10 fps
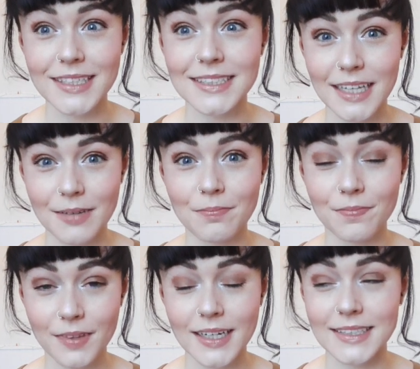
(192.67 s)
It's
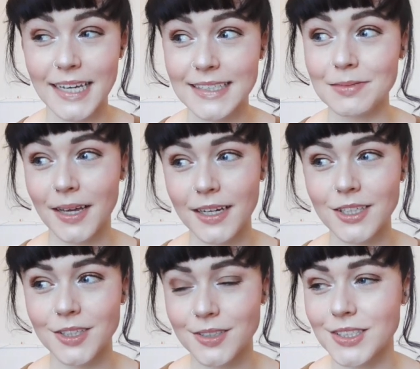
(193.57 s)
gonna take some
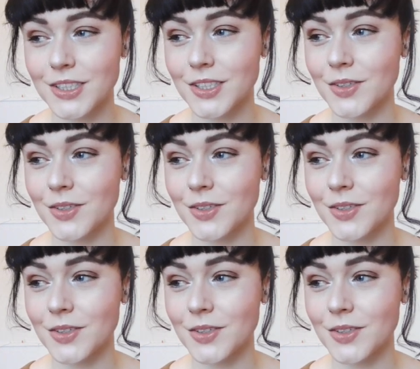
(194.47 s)
getting used to.